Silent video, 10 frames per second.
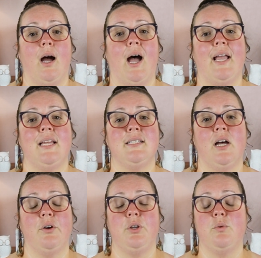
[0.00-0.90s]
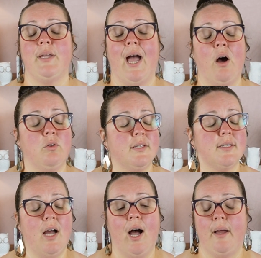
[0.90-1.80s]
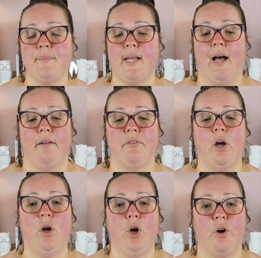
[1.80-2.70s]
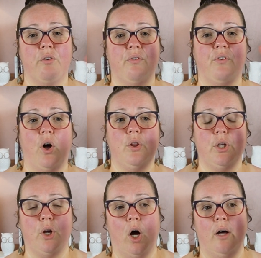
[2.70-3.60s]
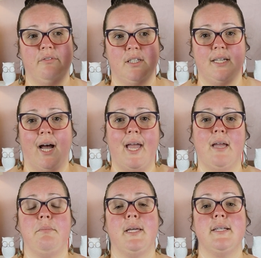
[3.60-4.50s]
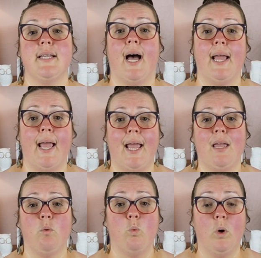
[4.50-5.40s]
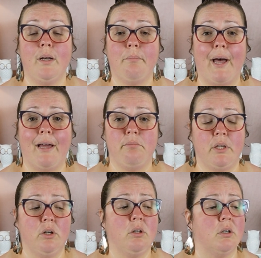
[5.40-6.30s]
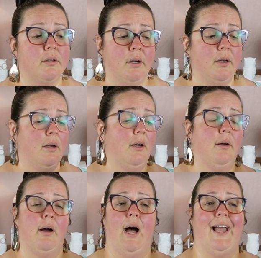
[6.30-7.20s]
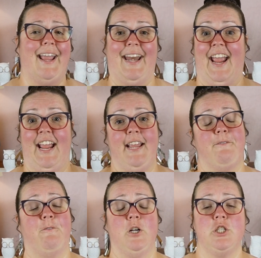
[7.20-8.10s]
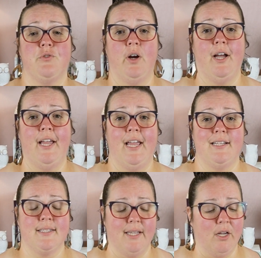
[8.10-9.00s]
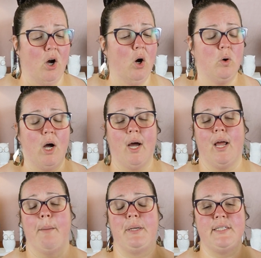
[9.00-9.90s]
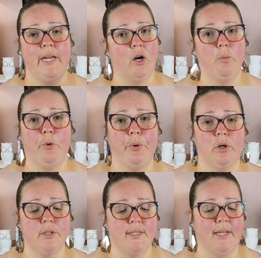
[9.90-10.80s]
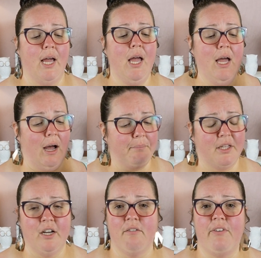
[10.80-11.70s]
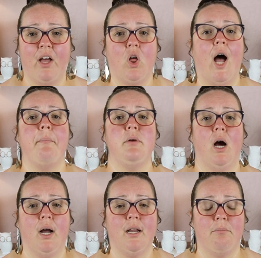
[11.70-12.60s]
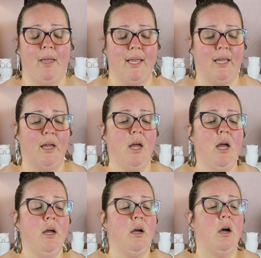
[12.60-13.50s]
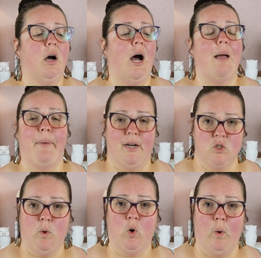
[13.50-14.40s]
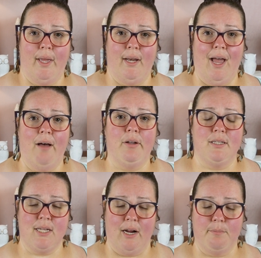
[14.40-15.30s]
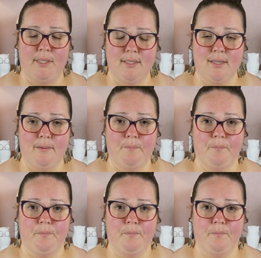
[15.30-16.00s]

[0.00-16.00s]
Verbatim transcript: I can tell you countless times I've fallen off a diet because I ate one bad meal or I ate a french fry and it's like, oh God, I'm a terrible person. I'm gonna fail. I'm not gonna make it. I might as well quit and have an entire pizza.